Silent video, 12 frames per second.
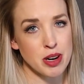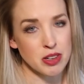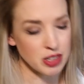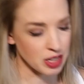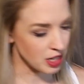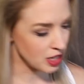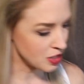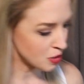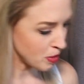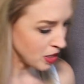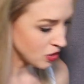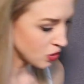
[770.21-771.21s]
hardly any
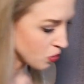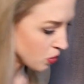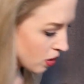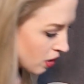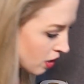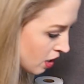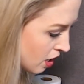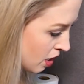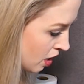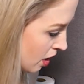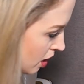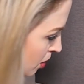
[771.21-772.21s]
space or
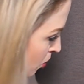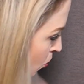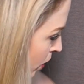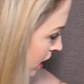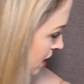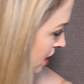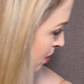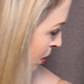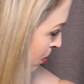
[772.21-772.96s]
weight in